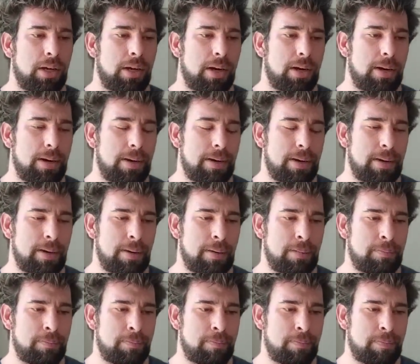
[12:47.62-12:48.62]

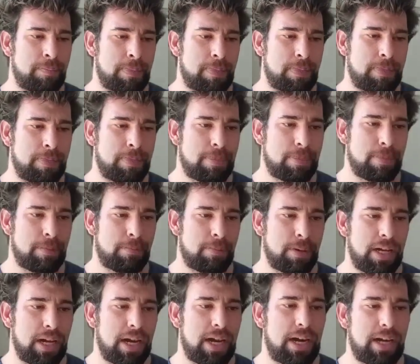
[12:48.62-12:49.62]
But
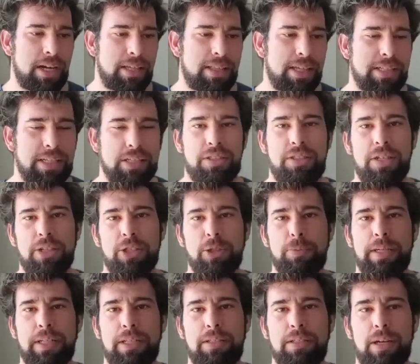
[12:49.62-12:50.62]
yeah, I think this does
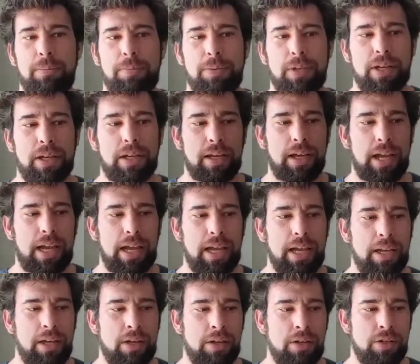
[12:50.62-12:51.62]
mean something.
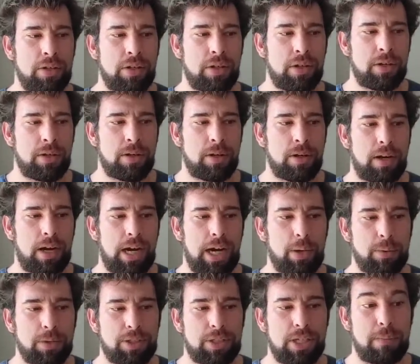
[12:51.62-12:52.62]
And I
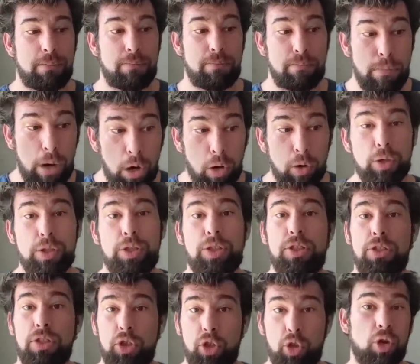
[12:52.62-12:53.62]
would say
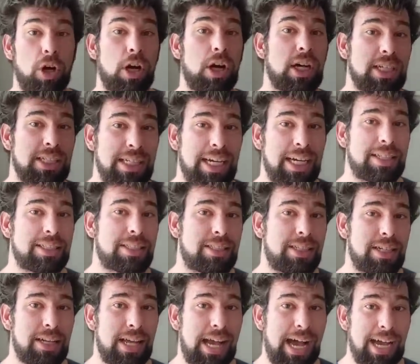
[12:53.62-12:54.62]
most
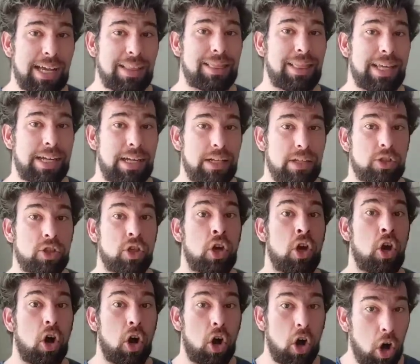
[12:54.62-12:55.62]
drug-tested athletes
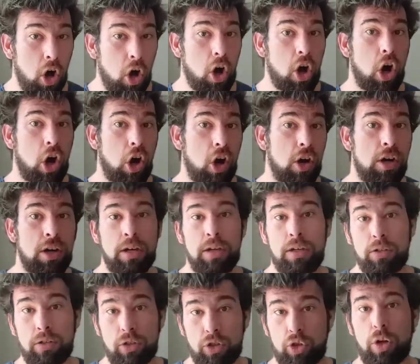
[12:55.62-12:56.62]
are
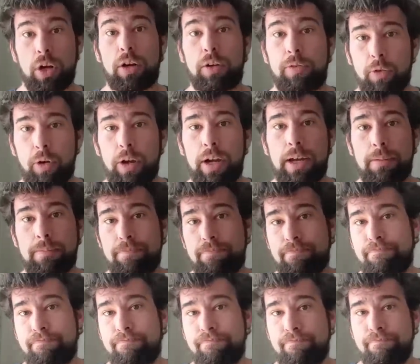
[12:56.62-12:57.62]
drug-free.
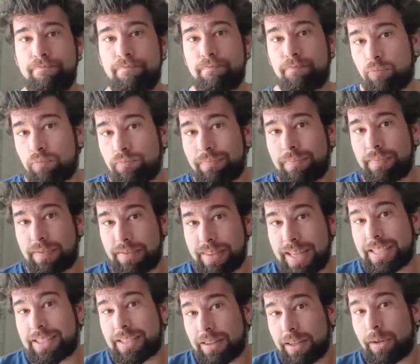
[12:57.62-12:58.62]

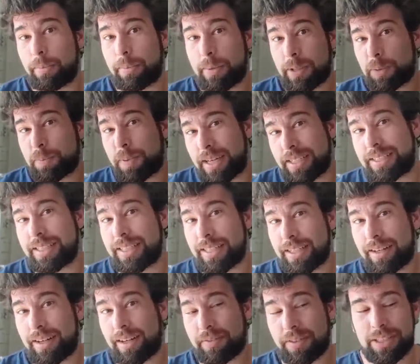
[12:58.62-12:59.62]
That's a little bit spicy in
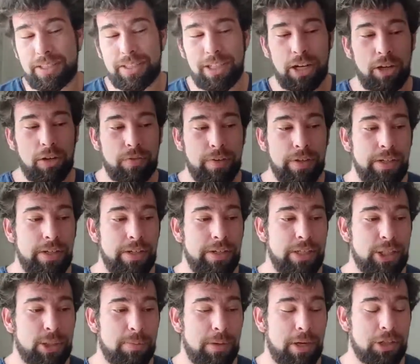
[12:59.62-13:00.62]
and of itself,
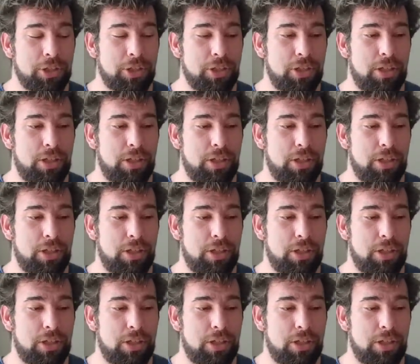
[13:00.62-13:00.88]
especially